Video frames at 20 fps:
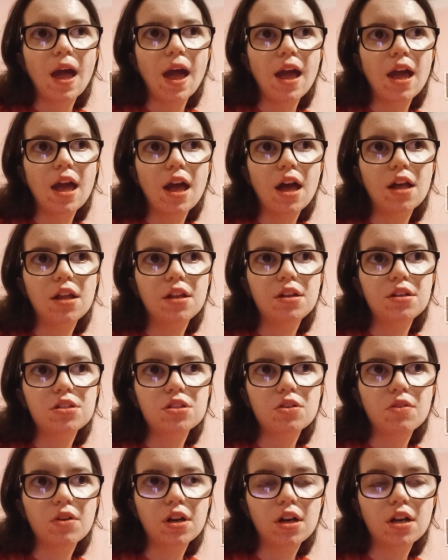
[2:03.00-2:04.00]
And
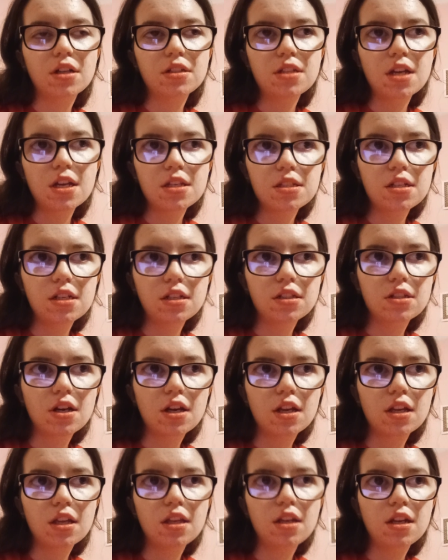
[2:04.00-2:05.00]
so I got testing
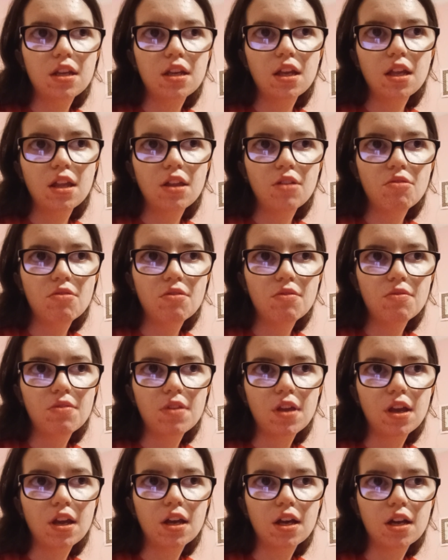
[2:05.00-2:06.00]
done.
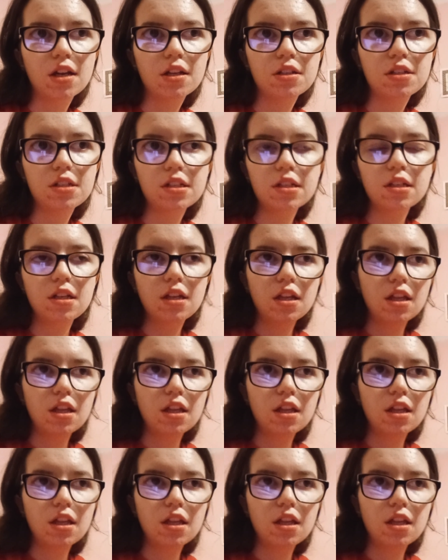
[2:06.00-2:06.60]
And